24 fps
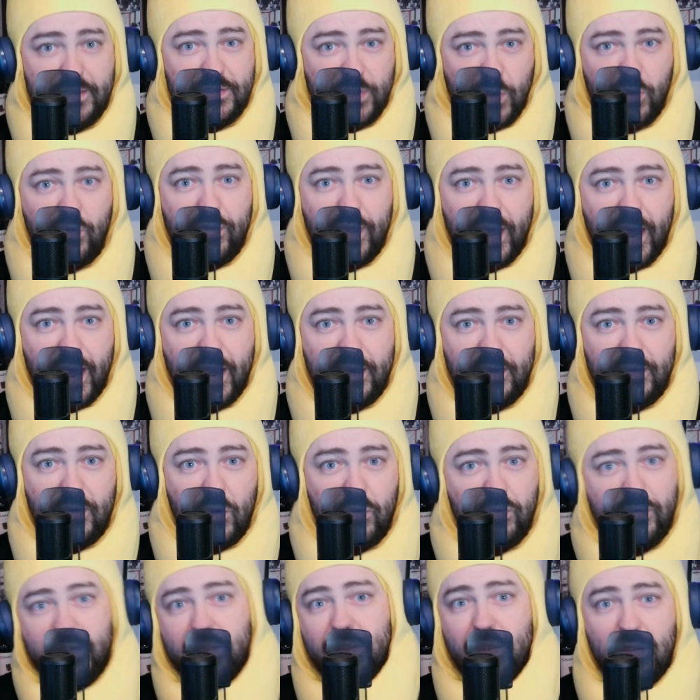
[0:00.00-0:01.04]
know that.
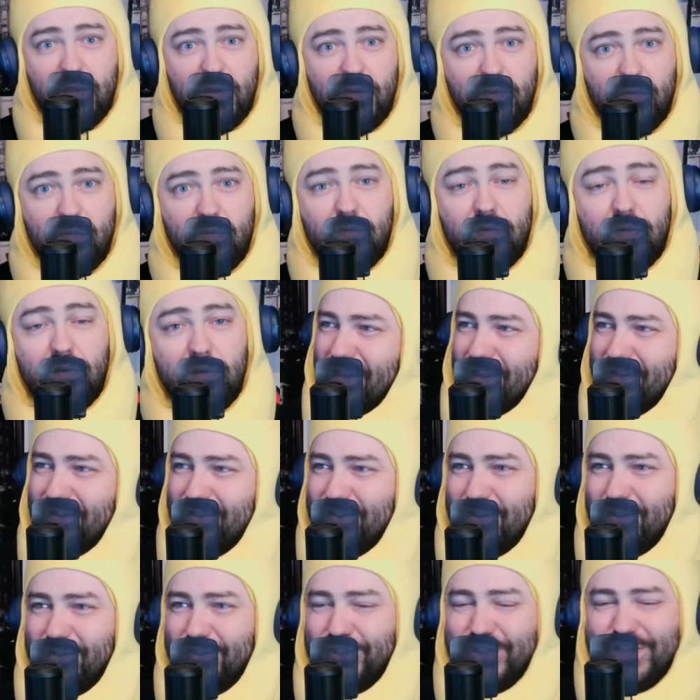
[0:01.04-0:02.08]
Only you.
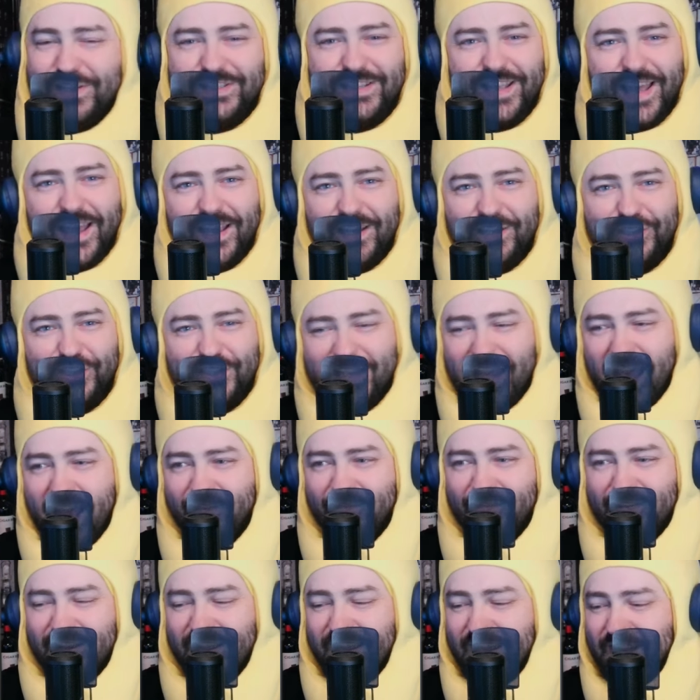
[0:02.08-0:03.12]
So she's like, she's
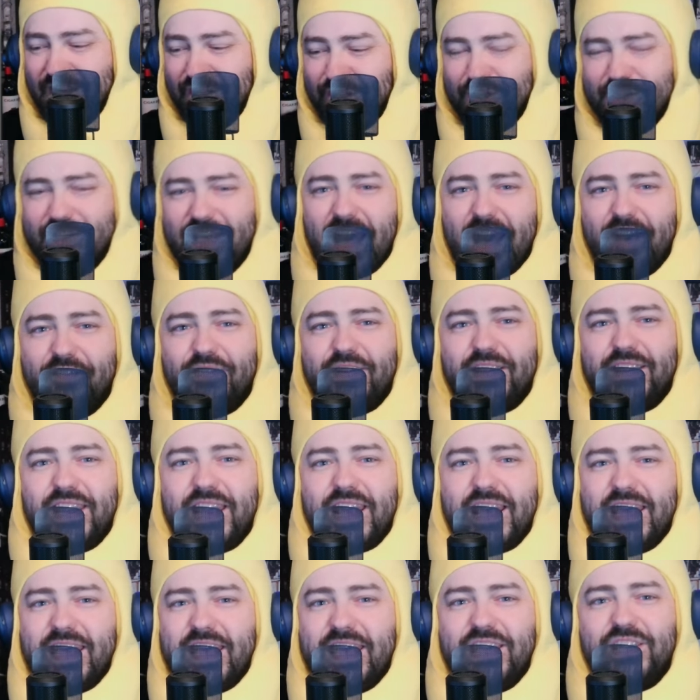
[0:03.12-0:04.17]
having
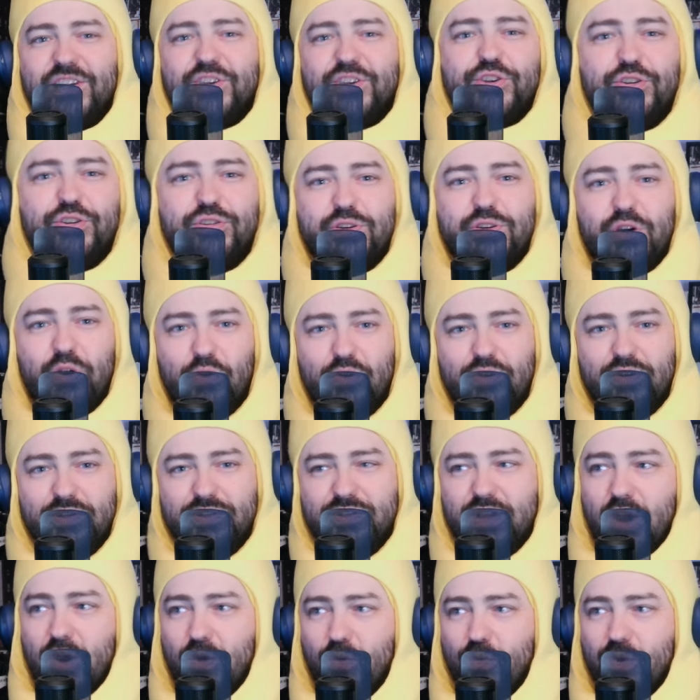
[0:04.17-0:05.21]
intercourse
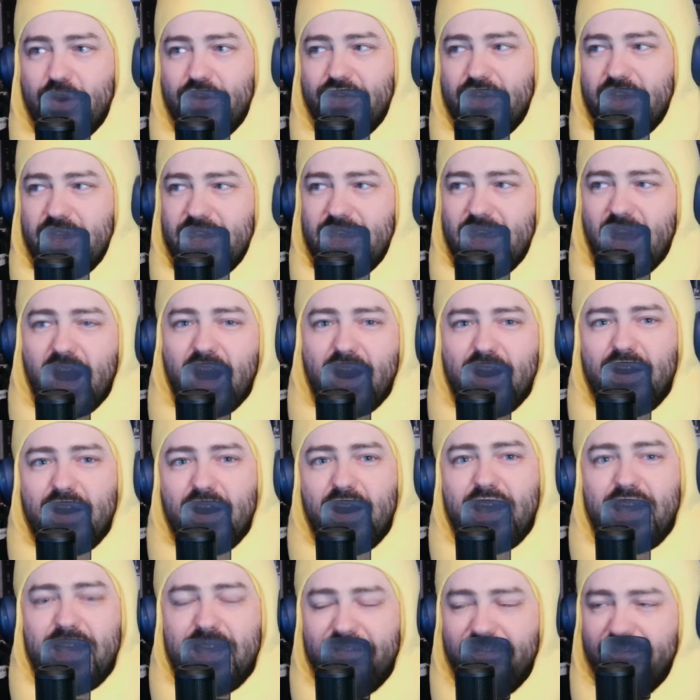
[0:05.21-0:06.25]
with young,
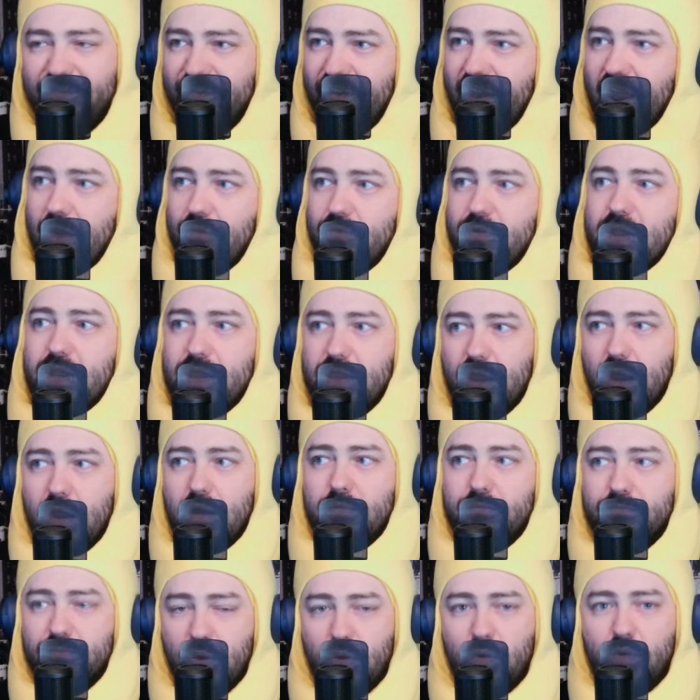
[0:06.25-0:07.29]
very
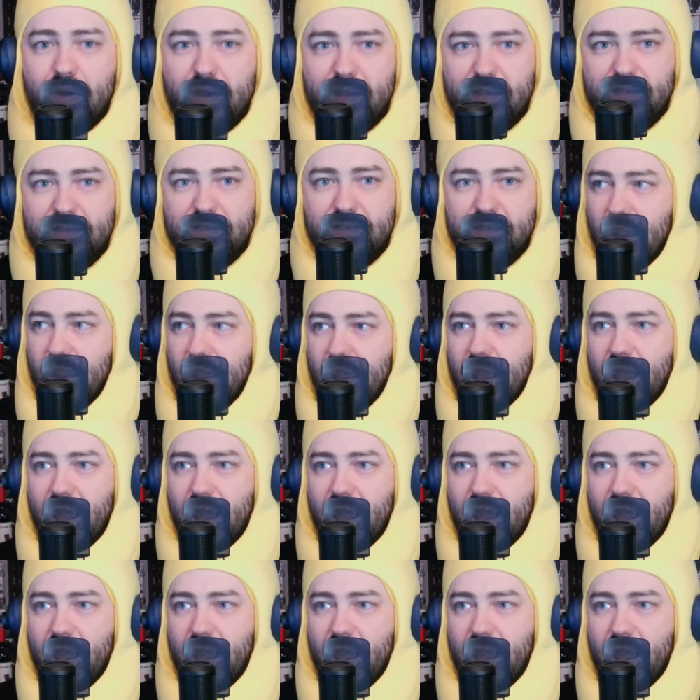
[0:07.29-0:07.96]
young boys,